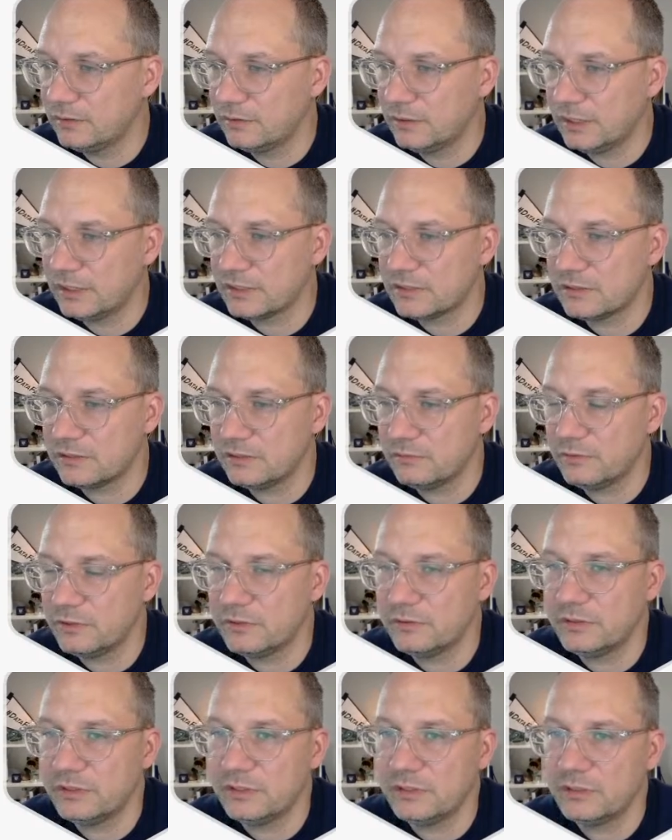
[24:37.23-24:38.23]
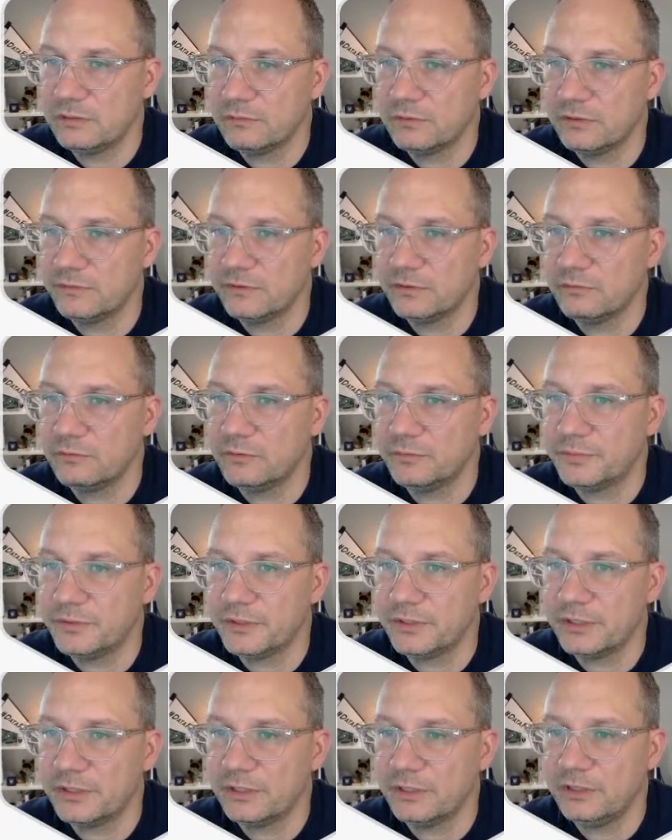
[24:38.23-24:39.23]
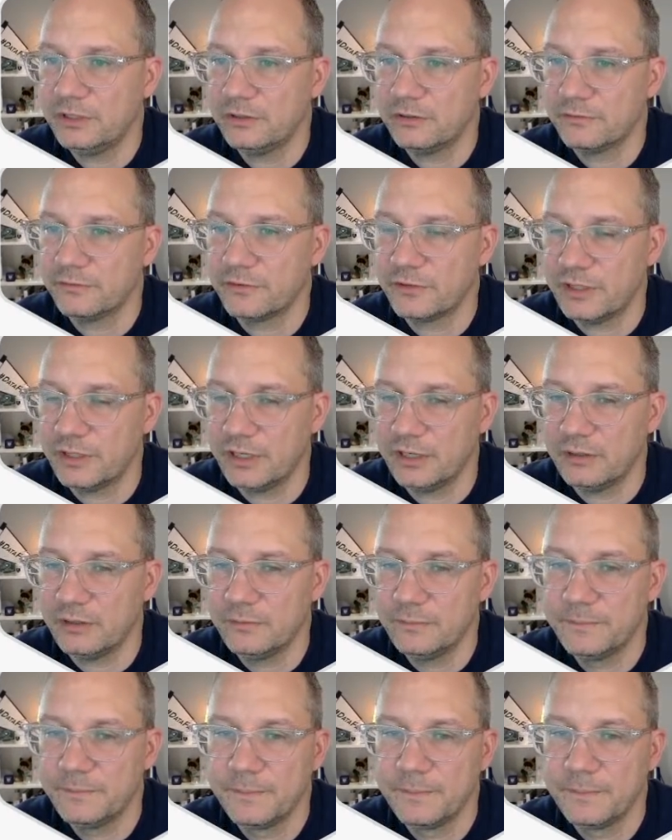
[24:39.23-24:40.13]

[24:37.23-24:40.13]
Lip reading: Actually, we don't need to get rid of it. We'll put it in here for now.